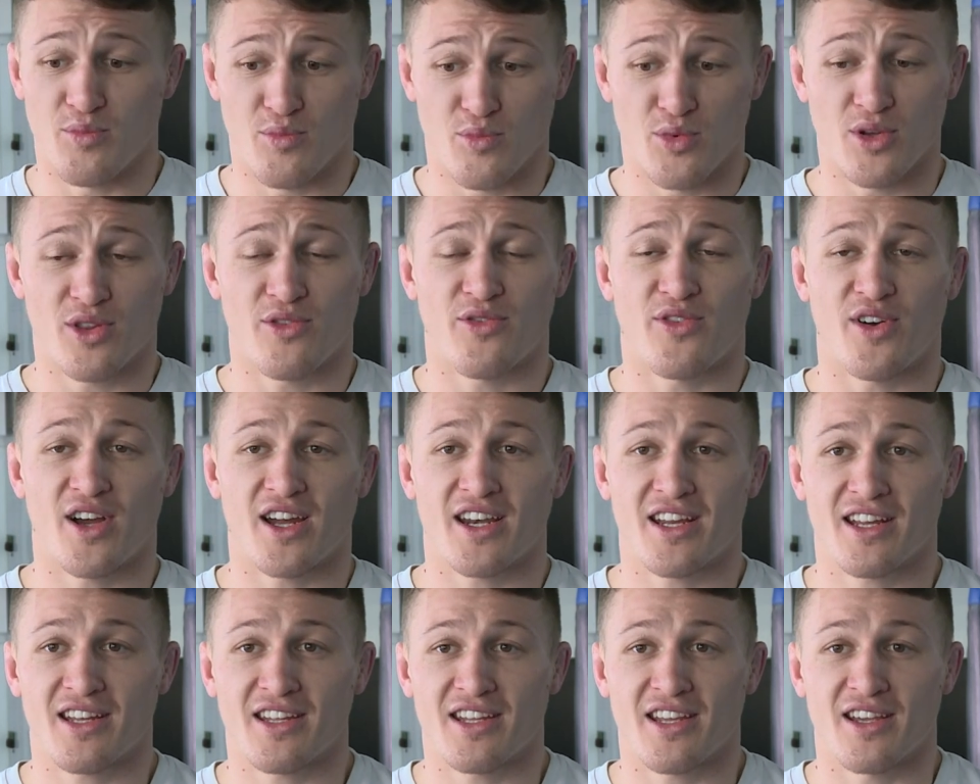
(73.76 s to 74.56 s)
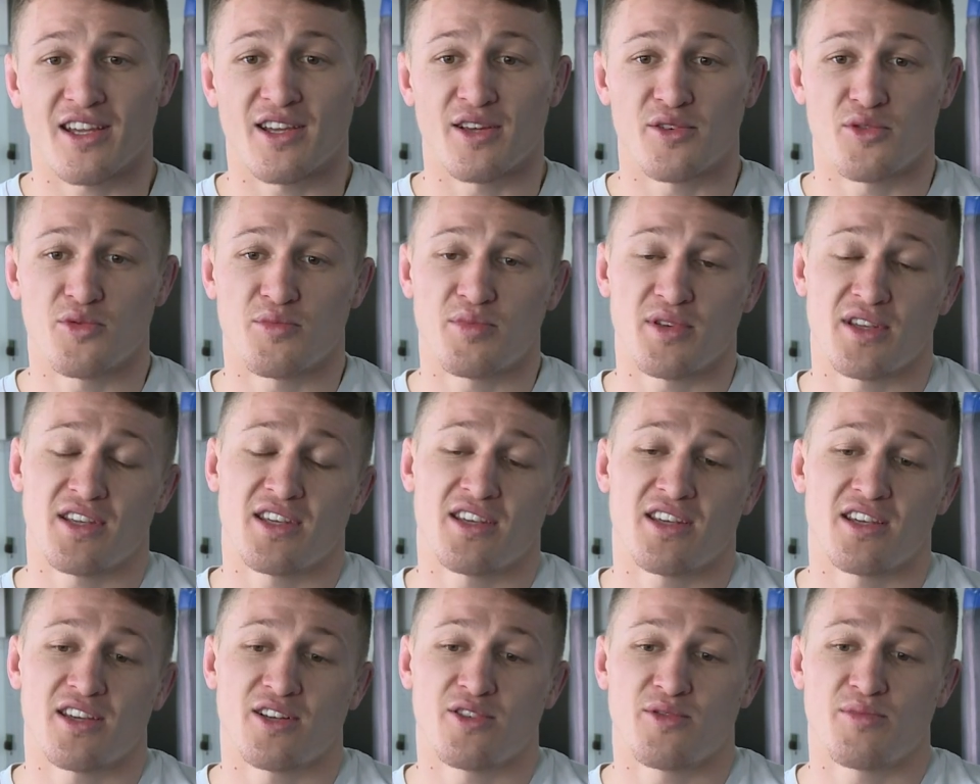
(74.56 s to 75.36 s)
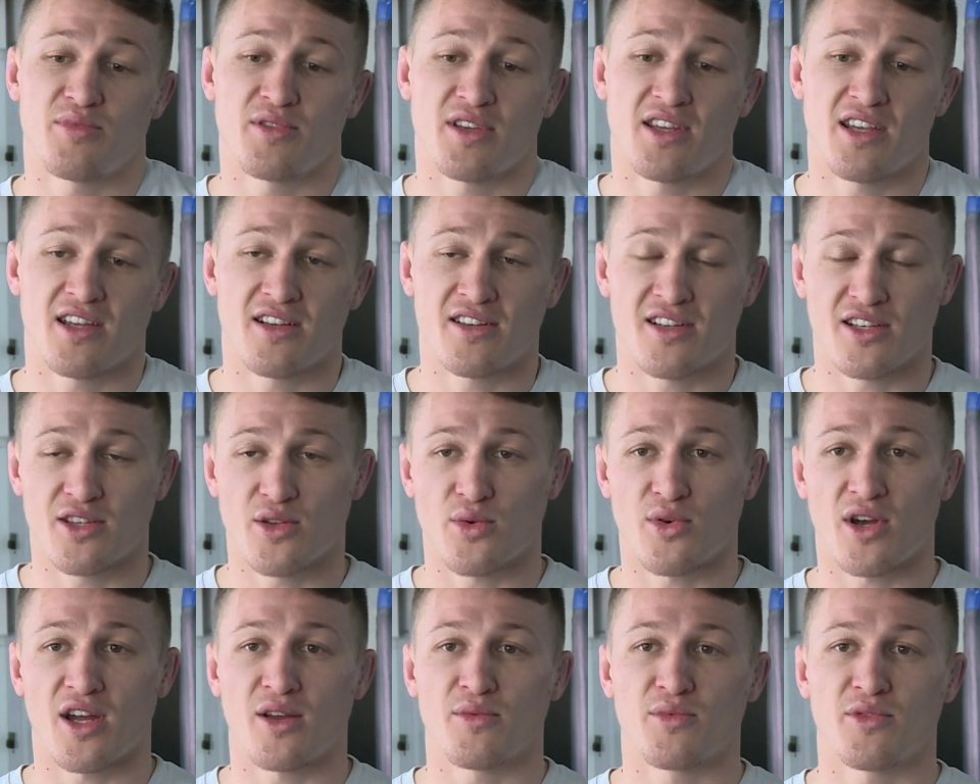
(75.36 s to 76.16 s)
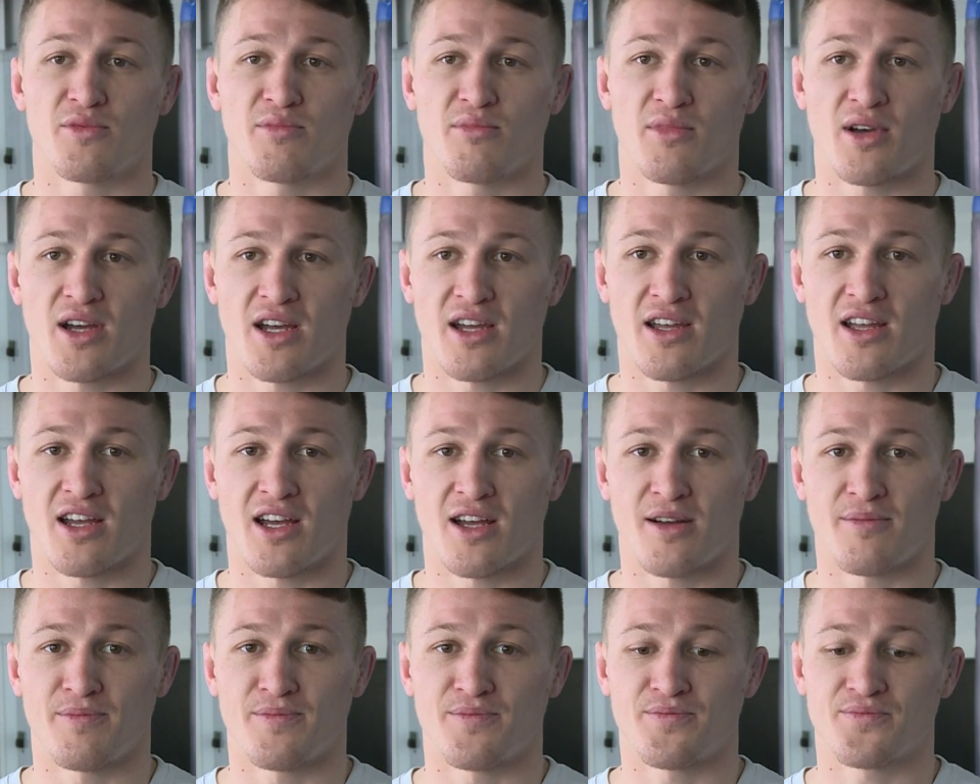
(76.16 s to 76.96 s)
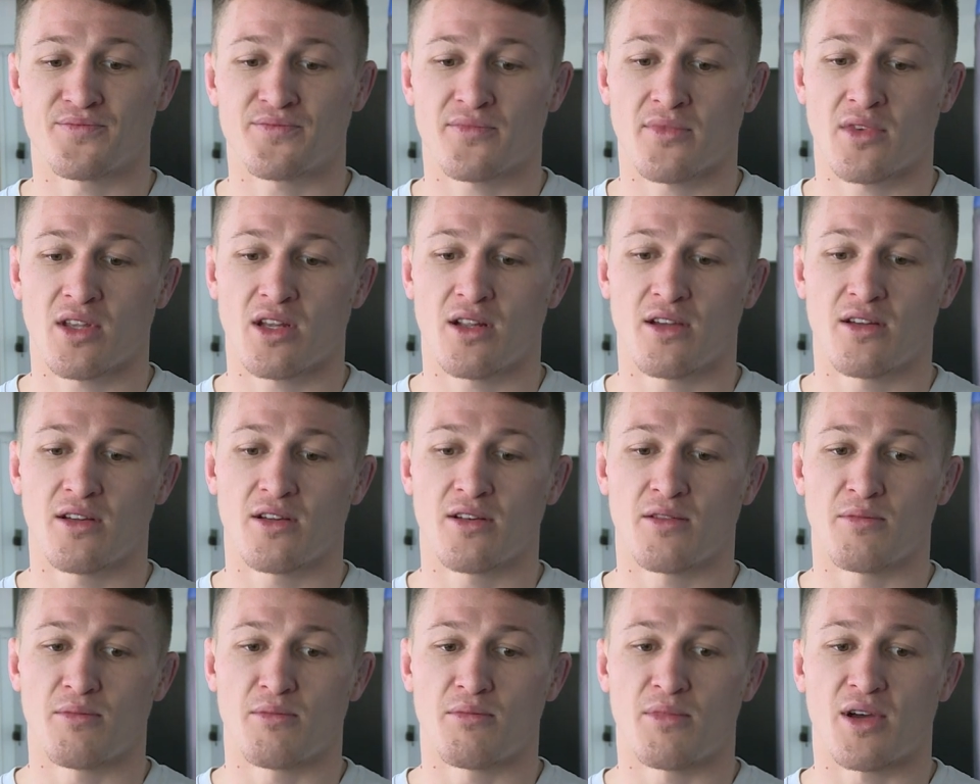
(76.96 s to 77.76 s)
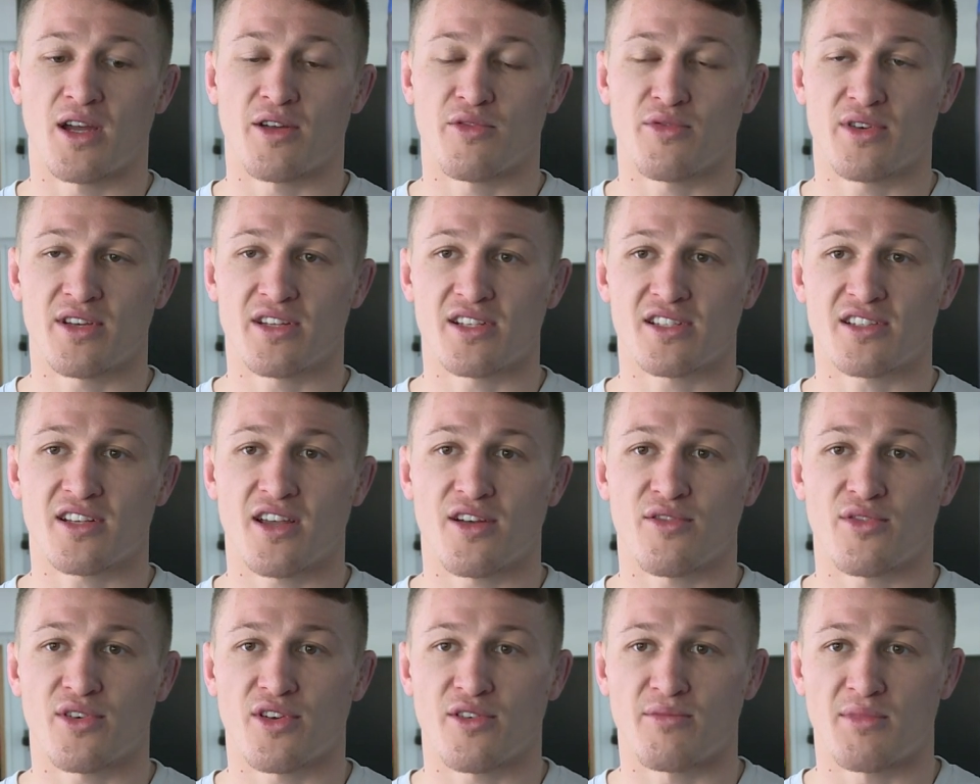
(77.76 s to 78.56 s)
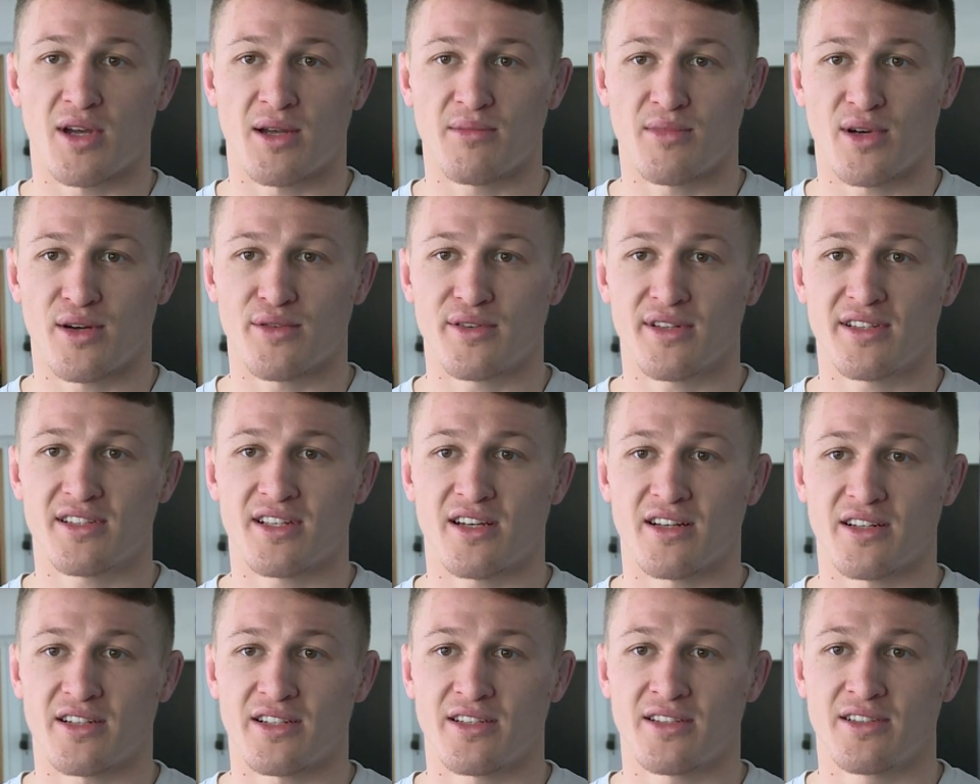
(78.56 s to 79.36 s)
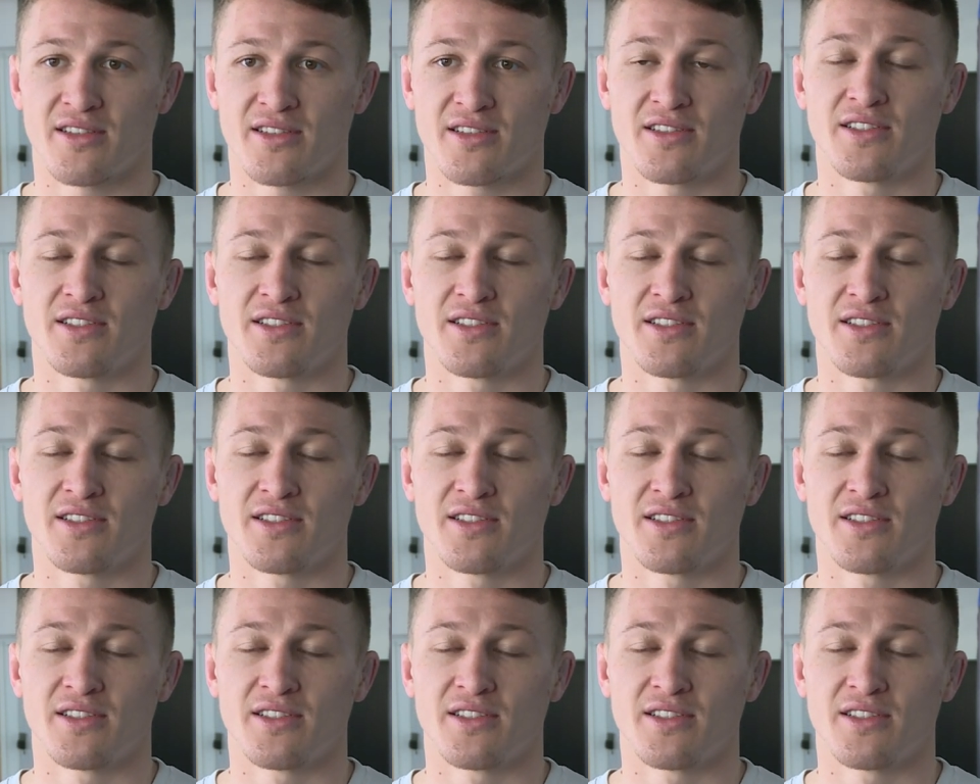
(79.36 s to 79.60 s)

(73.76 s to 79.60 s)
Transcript: with fighting, yeah, it'll be intertwined with my my rediscovery of my Māori tanga.